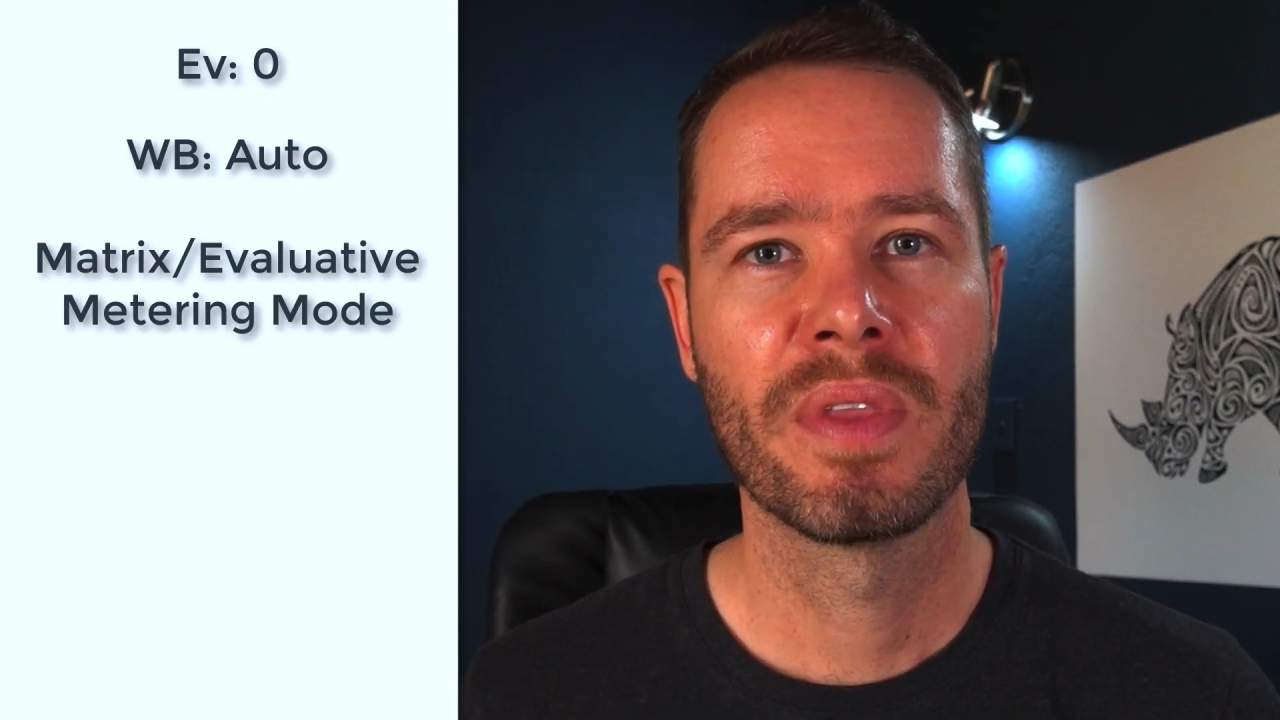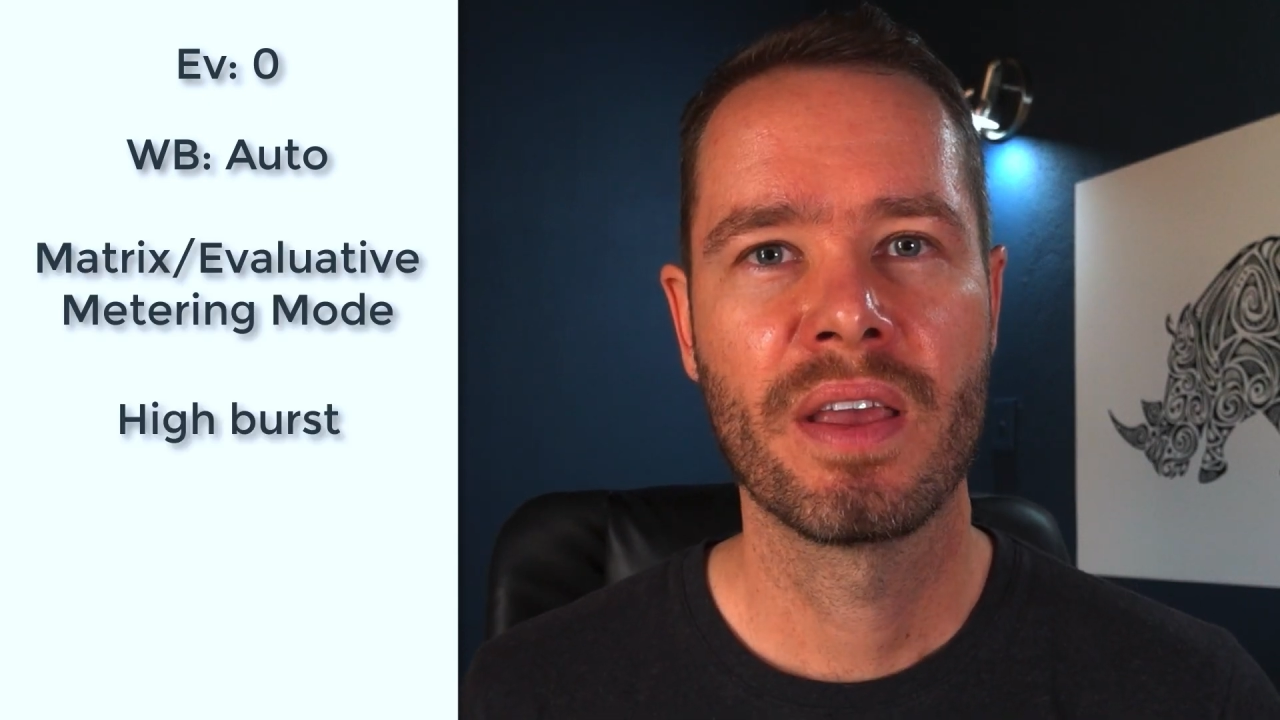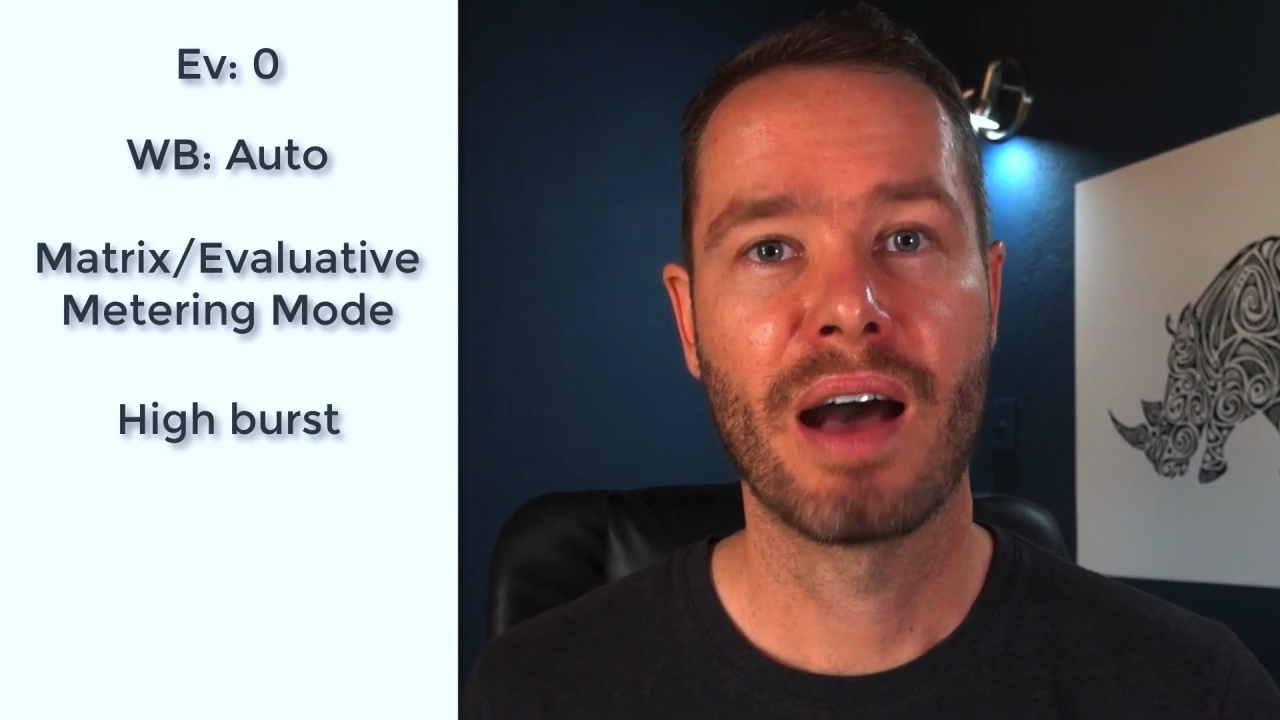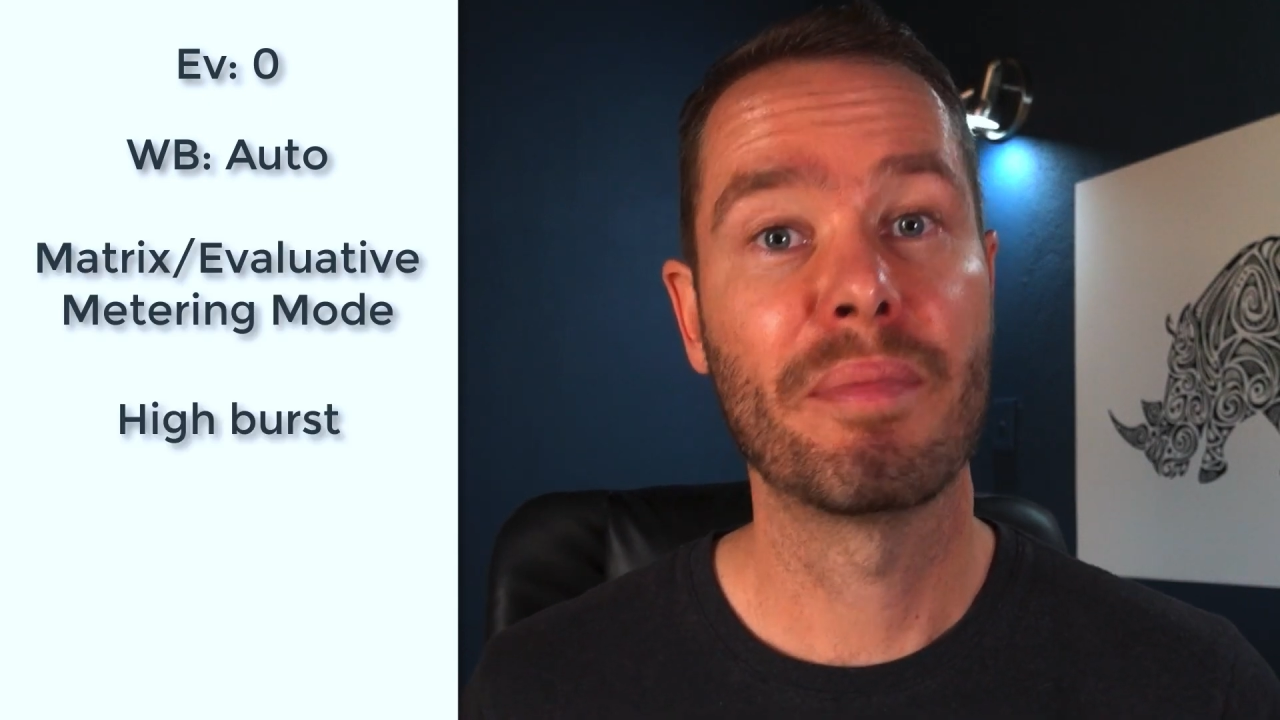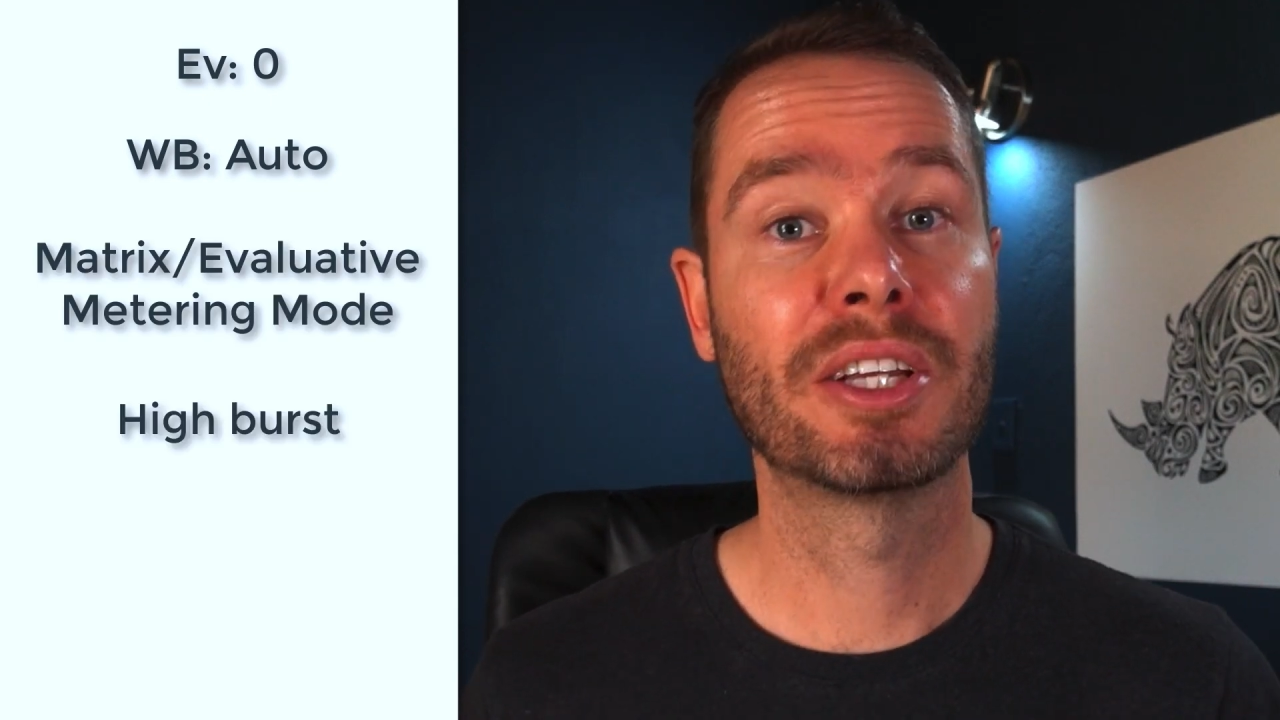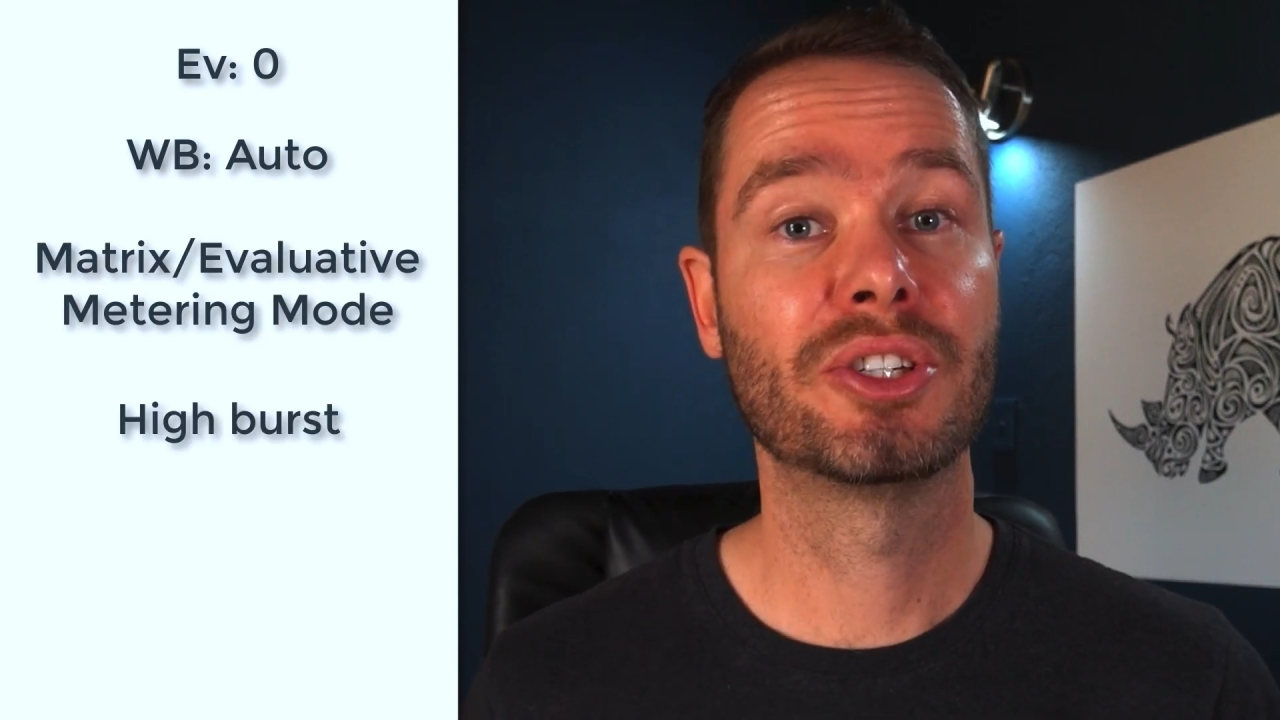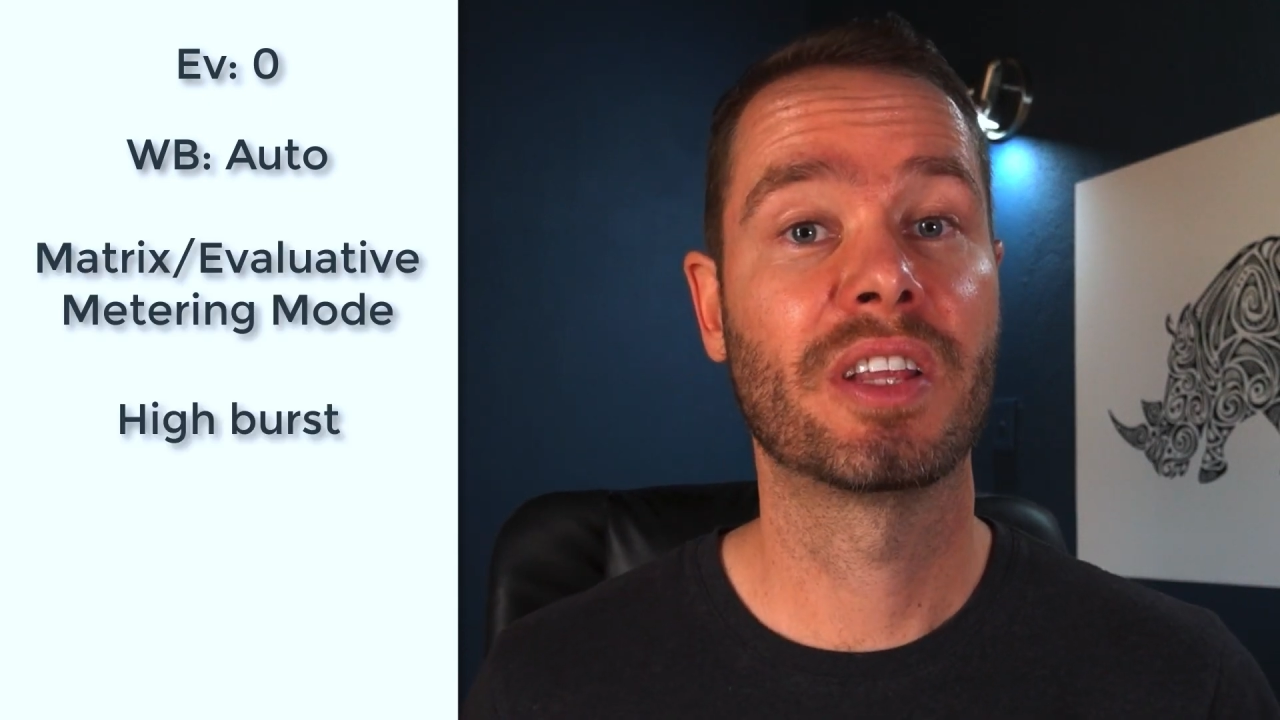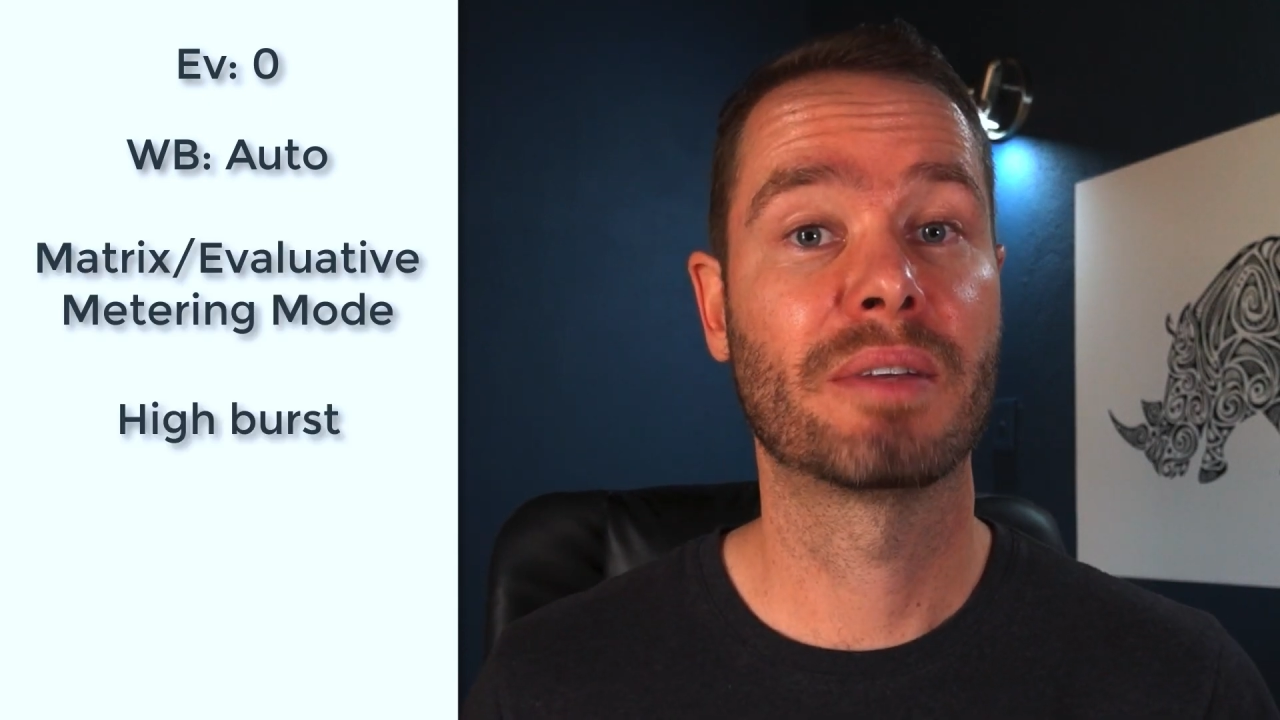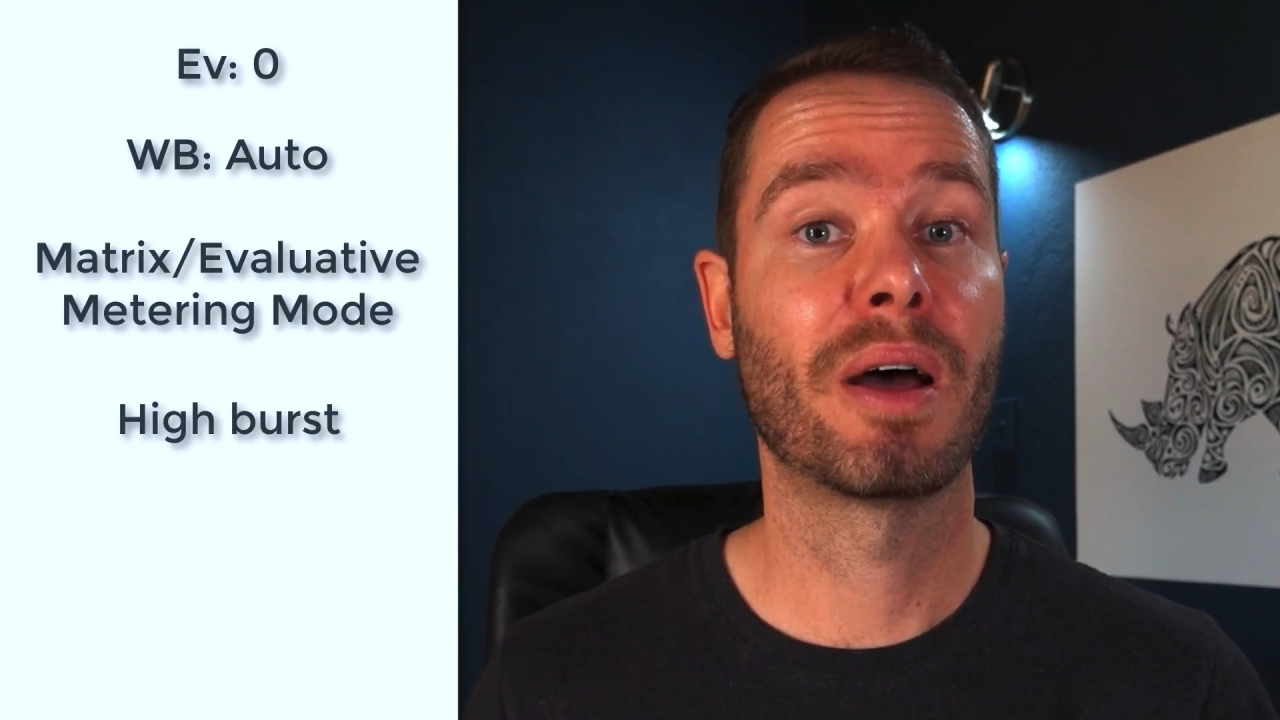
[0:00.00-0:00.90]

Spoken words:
I make sure that